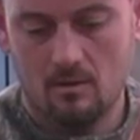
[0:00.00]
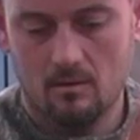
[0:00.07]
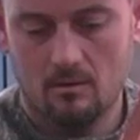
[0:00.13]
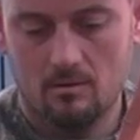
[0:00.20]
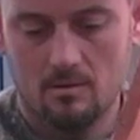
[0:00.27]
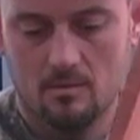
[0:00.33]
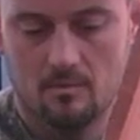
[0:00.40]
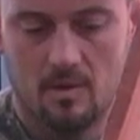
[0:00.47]

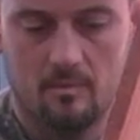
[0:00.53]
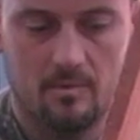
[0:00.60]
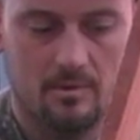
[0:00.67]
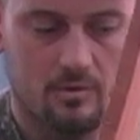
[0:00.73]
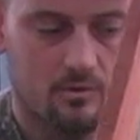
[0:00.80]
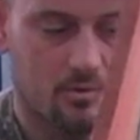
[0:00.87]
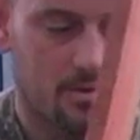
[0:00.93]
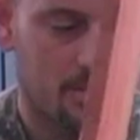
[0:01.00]
This might be
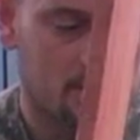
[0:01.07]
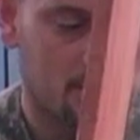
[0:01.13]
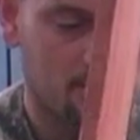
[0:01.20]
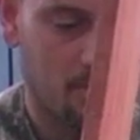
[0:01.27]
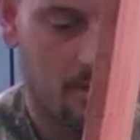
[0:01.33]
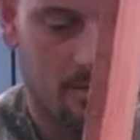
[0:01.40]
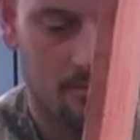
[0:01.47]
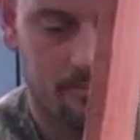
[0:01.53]
the
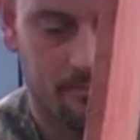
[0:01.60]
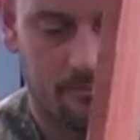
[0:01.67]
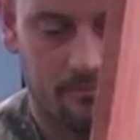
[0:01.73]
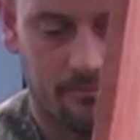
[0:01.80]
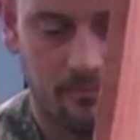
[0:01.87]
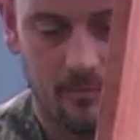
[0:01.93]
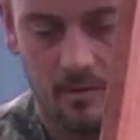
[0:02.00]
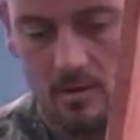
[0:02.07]
trickiest part,
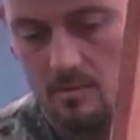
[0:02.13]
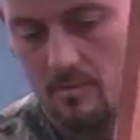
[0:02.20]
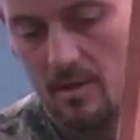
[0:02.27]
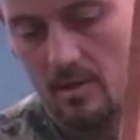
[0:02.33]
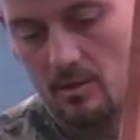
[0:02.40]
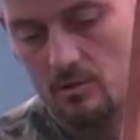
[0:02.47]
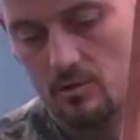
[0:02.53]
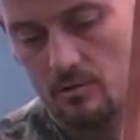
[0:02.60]
is
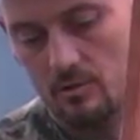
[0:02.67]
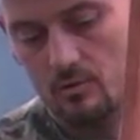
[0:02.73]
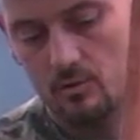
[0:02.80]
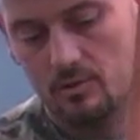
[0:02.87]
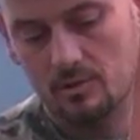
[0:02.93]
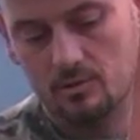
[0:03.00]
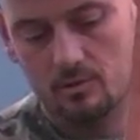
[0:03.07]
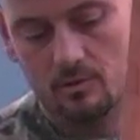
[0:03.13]
making sure that
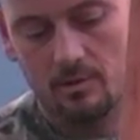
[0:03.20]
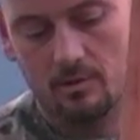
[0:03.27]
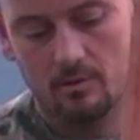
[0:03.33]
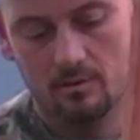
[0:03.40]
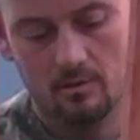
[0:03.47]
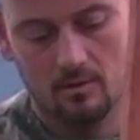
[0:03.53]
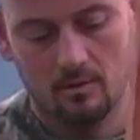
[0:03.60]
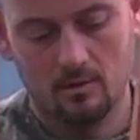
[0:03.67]
you get your
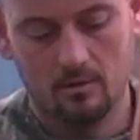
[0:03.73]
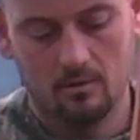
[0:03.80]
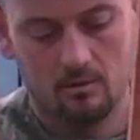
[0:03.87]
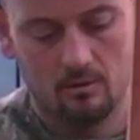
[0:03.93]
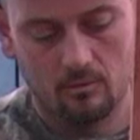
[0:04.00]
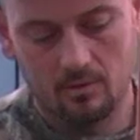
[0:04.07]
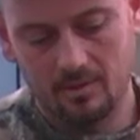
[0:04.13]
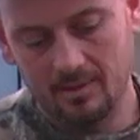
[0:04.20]

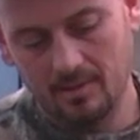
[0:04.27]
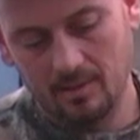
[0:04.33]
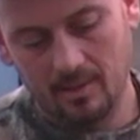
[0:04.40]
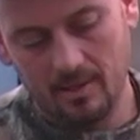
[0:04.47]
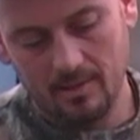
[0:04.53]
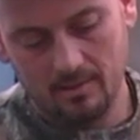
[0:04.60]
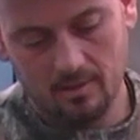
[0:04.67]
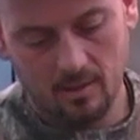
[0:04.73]
lid
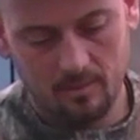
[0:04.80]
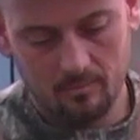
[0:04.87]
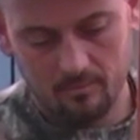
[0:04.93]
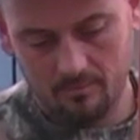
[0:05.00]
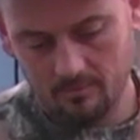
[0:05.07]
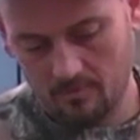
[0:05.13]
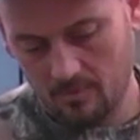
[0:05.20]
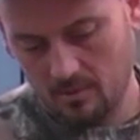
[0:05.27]
lined up
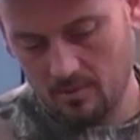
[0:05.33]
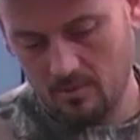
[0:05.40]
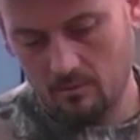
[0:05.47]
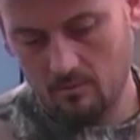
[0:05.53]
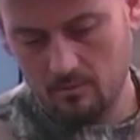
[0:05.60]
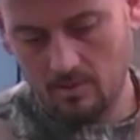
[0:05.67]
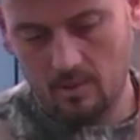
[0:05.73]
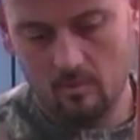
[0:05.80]

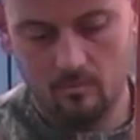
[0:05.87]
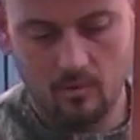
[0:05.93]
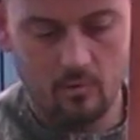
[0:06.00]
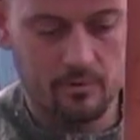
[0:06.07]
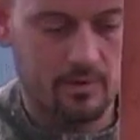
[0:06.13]
down both